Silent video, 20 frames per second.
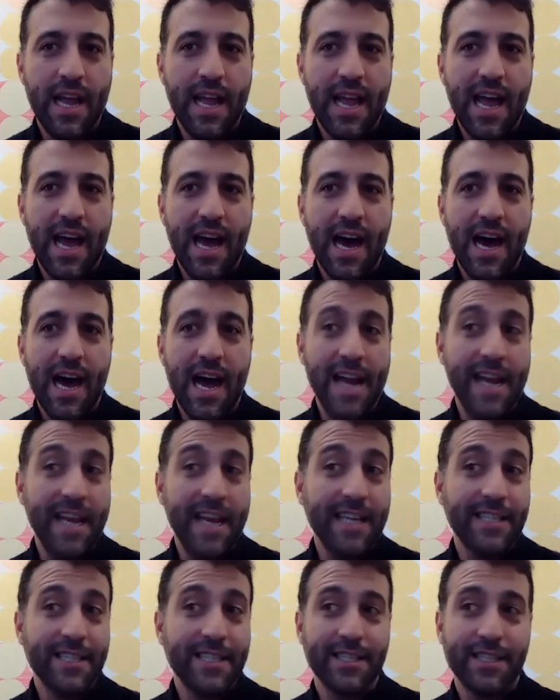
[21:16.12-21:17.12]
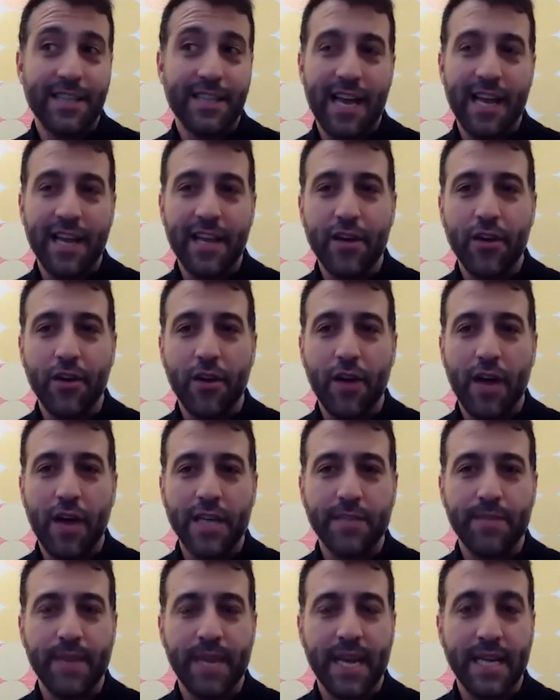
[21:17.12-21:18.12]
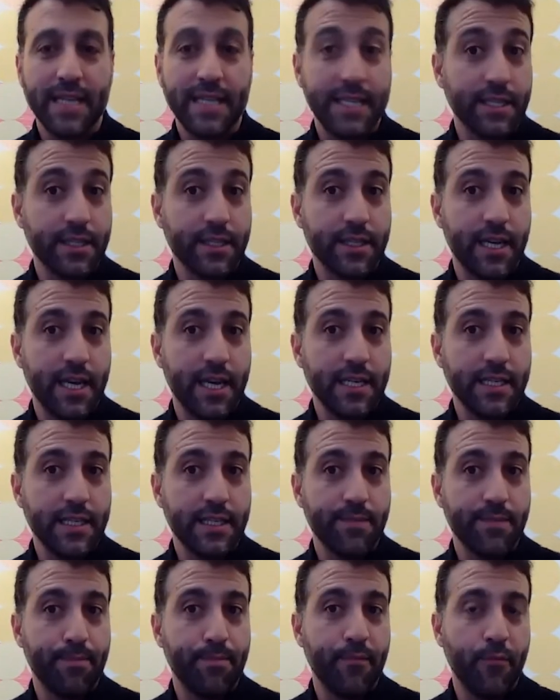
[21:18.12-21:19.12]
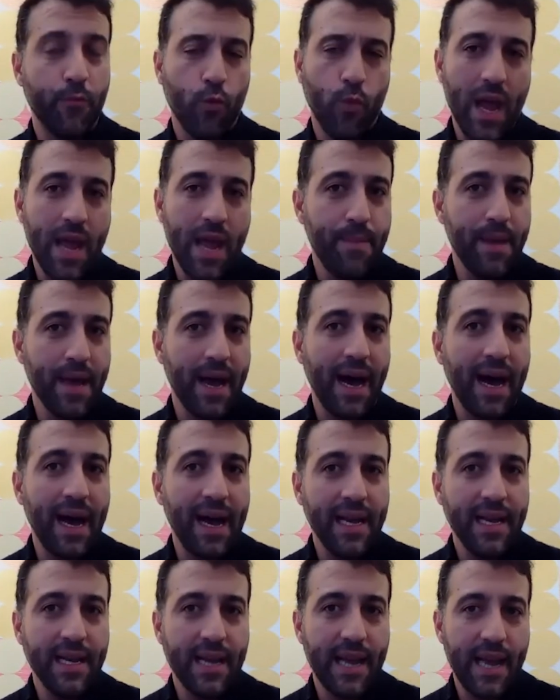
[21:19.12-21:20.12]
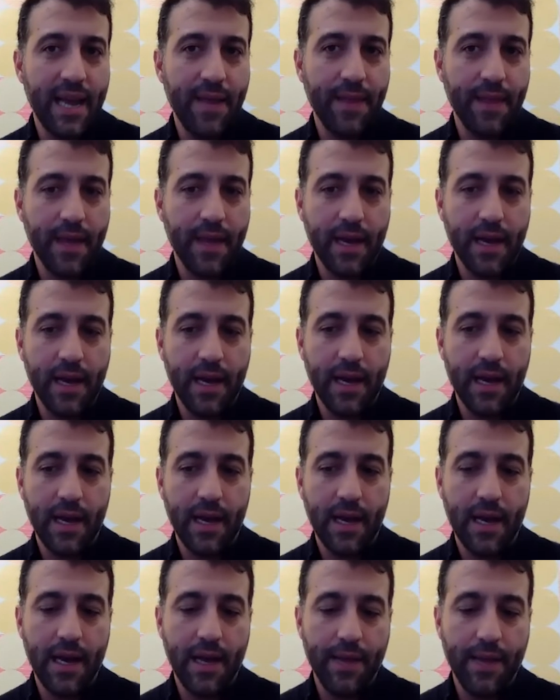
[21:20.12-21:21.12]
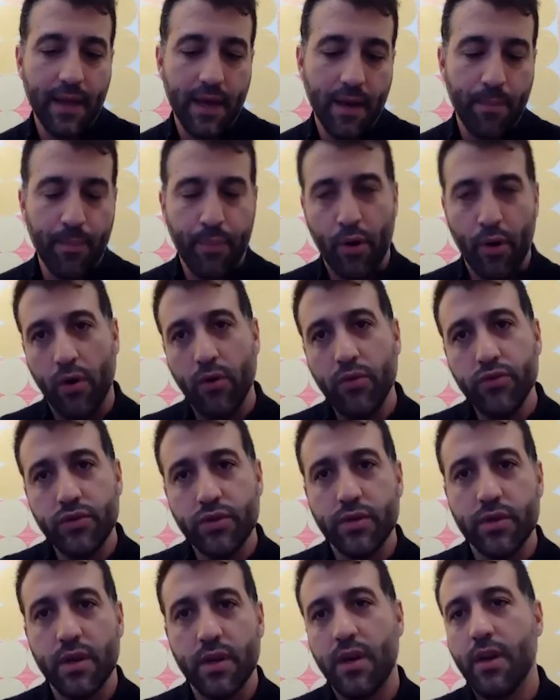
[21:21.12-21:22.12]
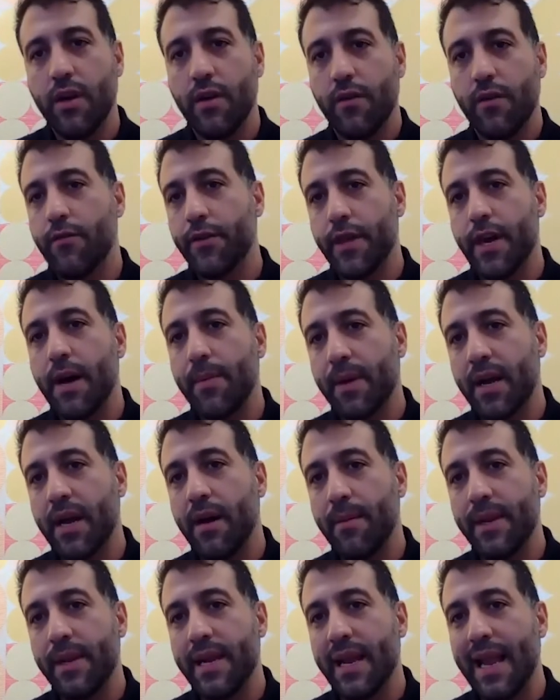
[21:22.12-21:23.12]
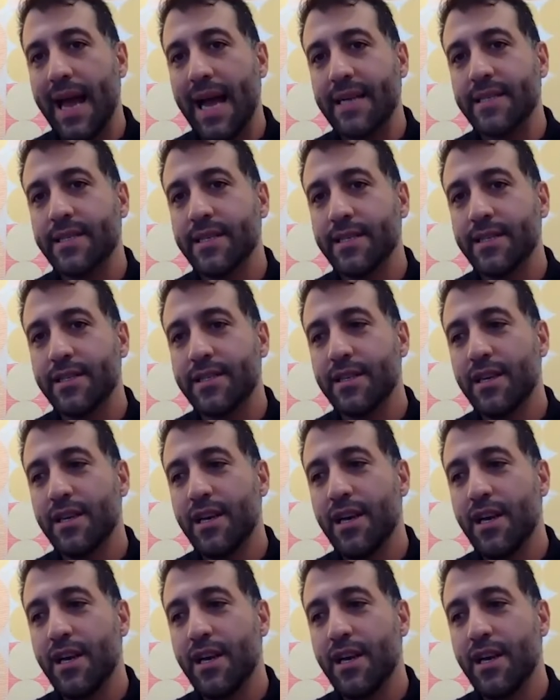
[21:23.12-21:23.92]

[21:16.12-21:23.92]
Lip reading: And he's a little lost because he's way behind in the polls for the upcoming elections,